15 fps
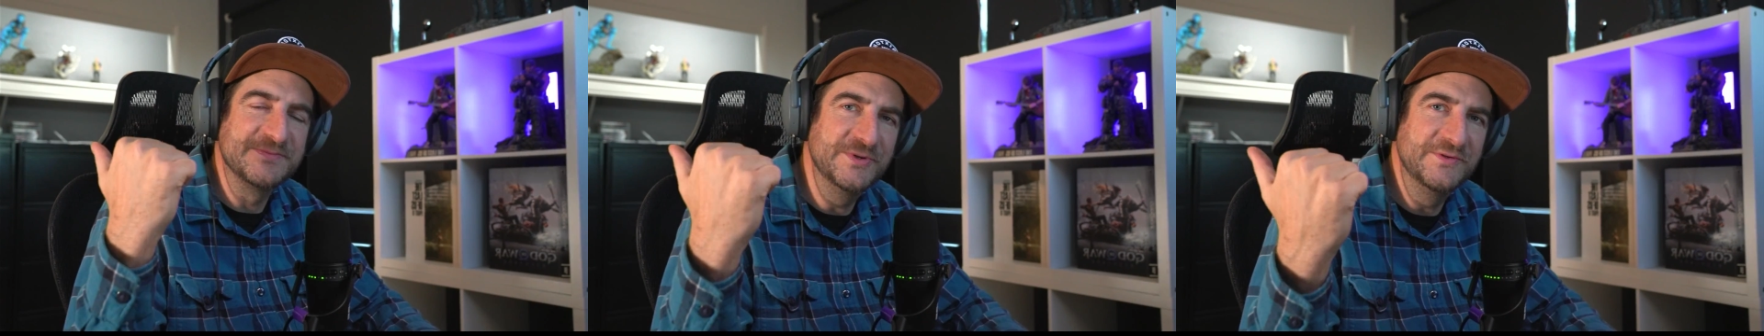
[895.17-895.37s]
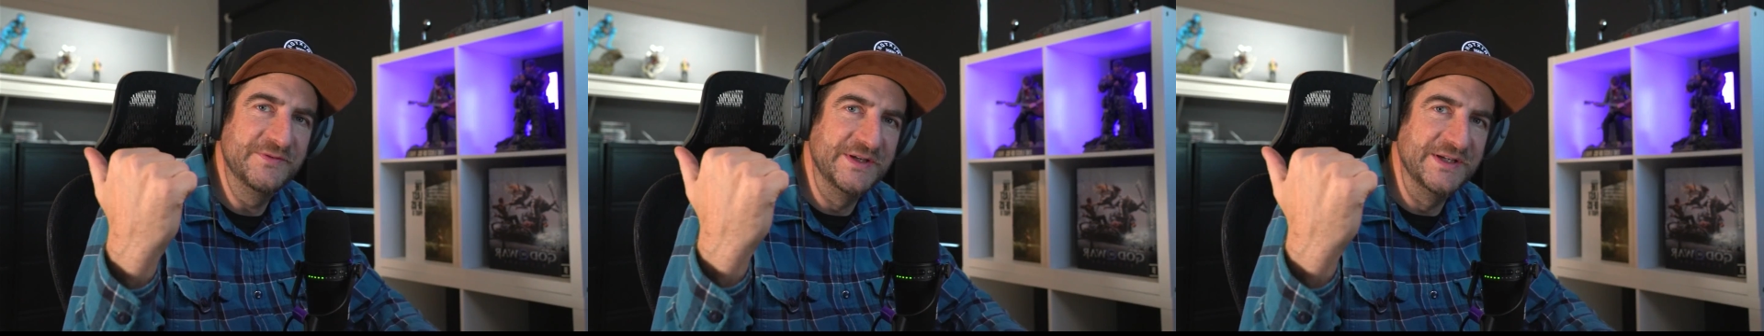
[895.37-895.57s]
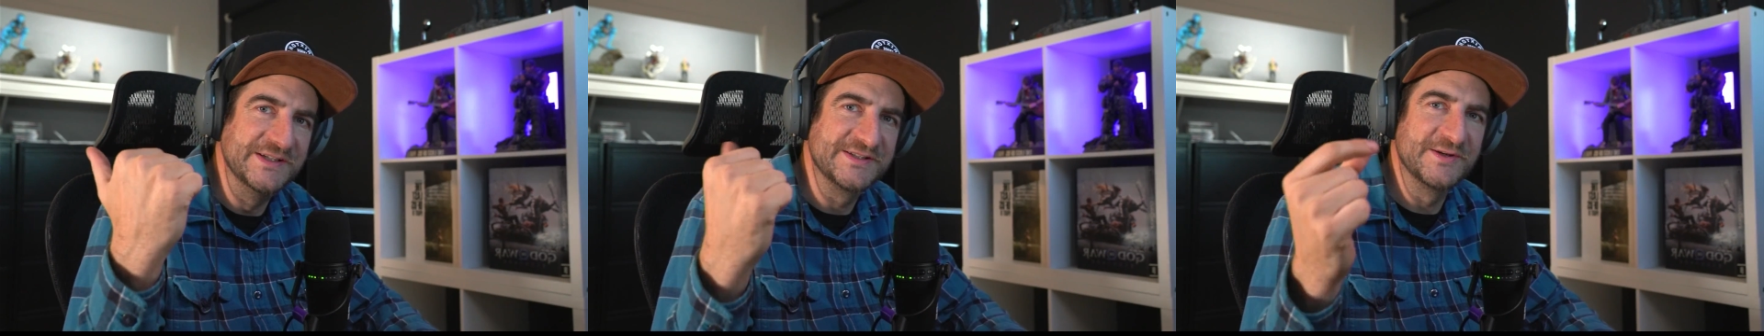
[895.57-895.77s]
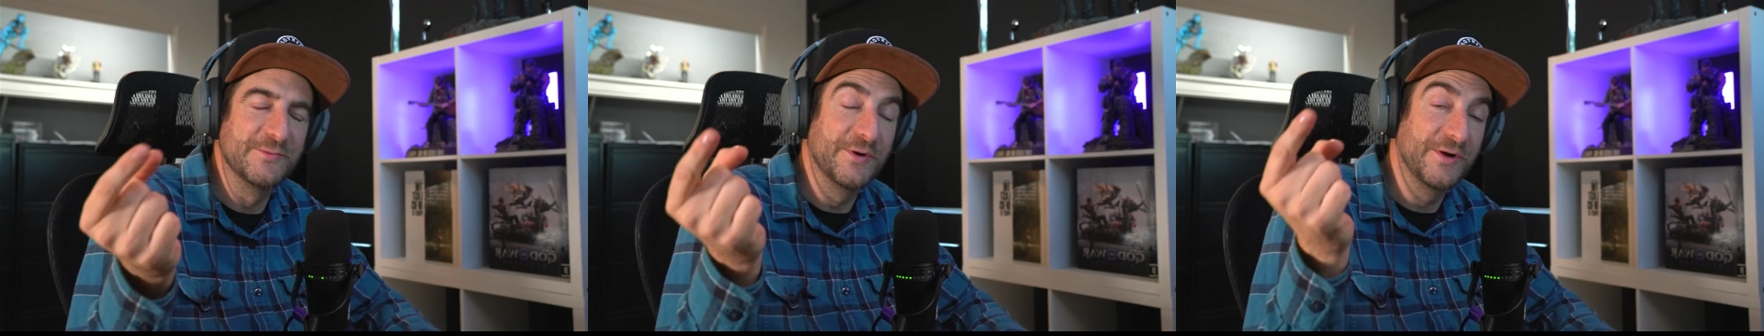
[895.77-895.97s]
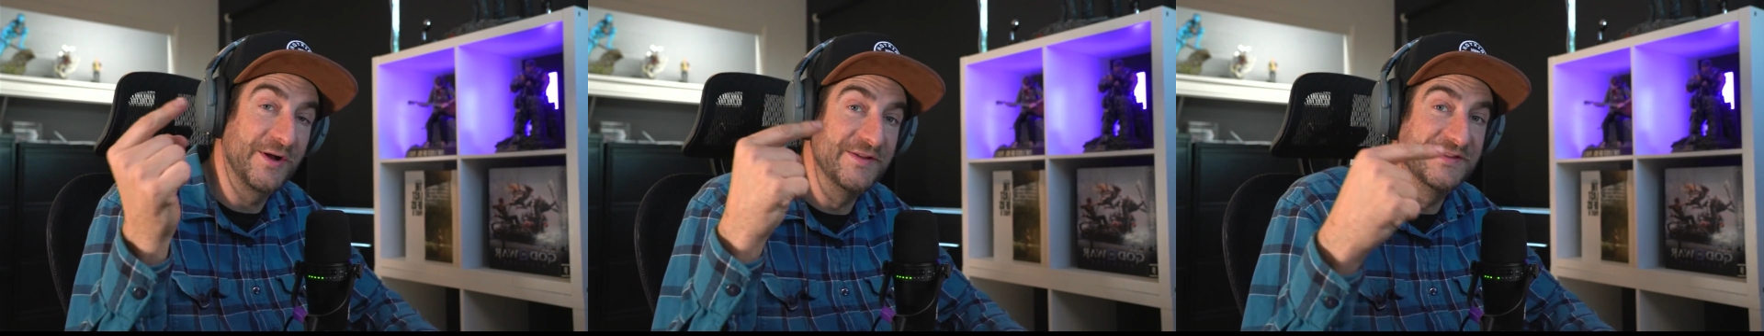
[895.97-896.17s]
movies
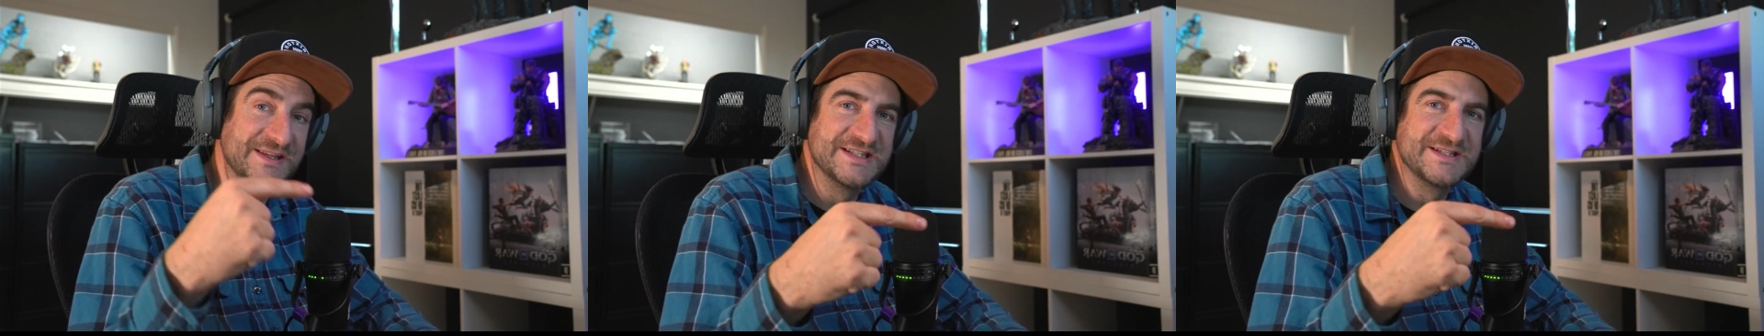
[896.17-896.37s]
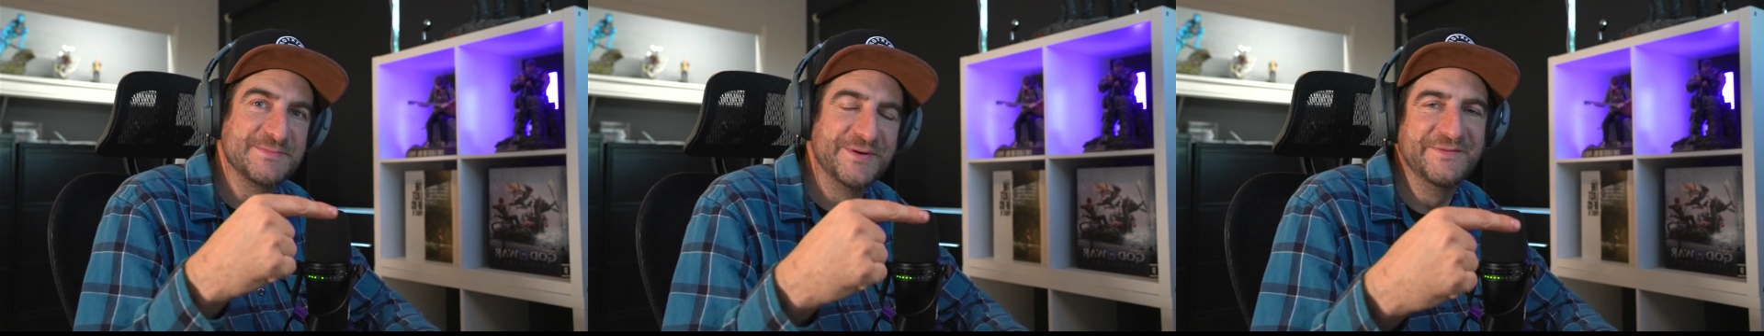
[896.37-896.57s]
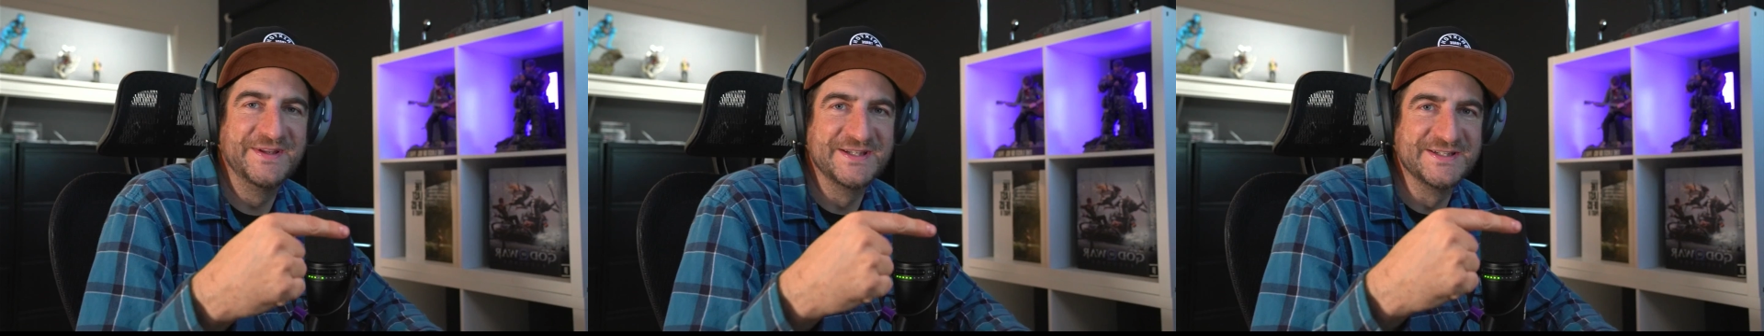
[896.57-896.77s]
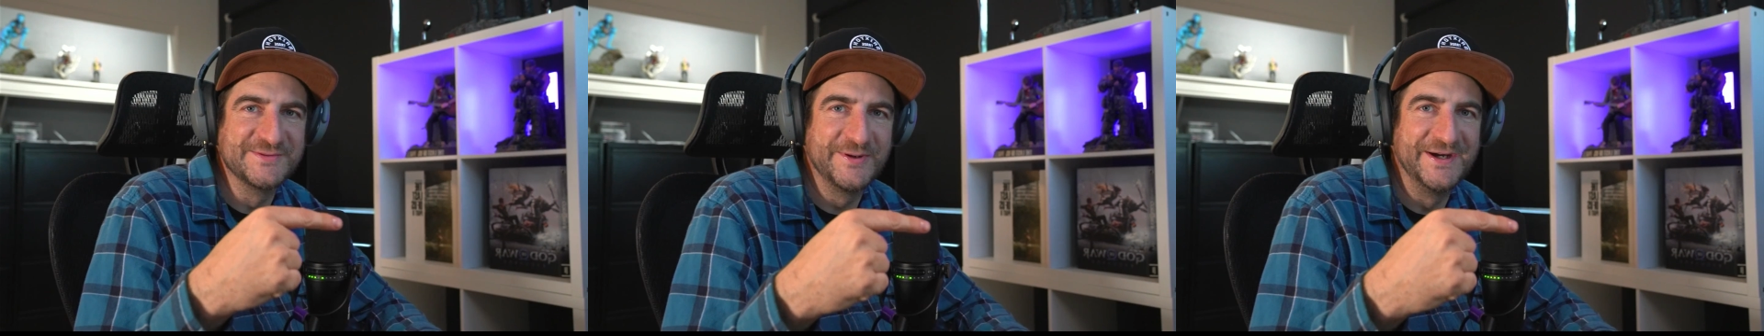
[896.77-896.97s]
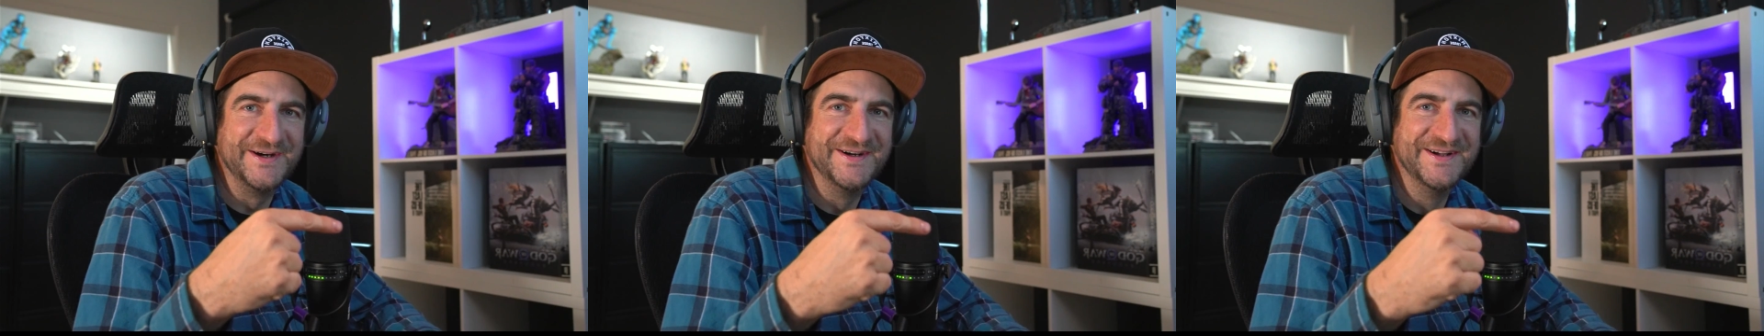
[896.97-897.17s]
work on this movie as
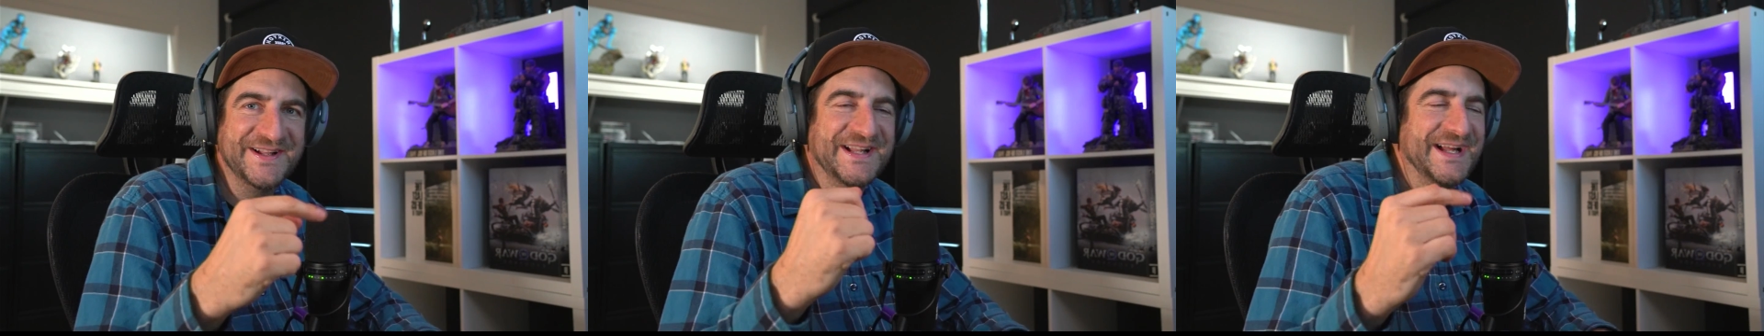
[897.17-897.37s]
well.